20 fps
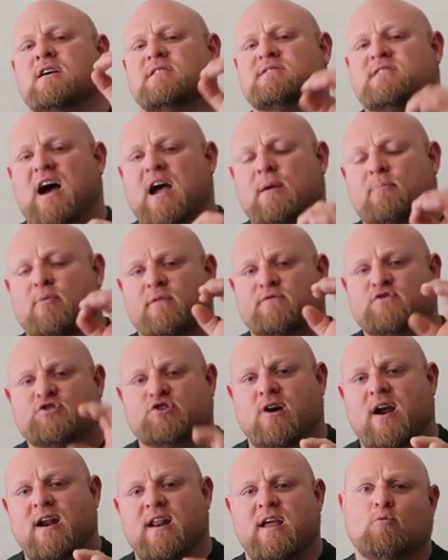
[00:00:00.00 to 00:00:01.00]
type of
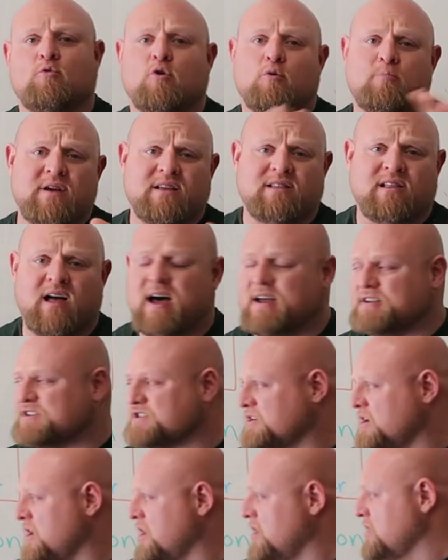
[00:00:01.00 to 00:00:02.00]
training will be
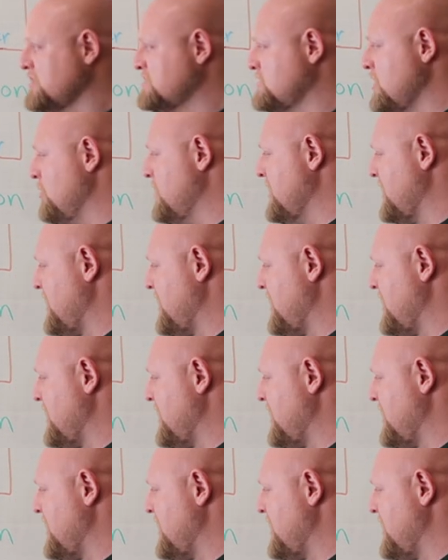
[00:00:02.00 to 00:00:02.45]
less. So in